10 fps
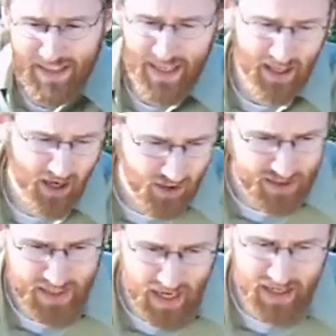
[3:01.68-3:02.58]
taking all the
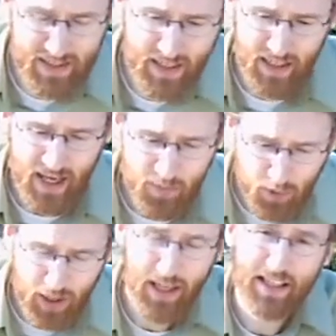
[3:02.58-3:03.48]
sand and
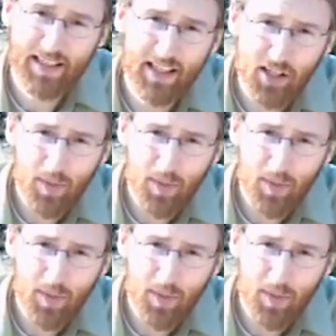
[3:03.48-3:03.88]
putting it in a single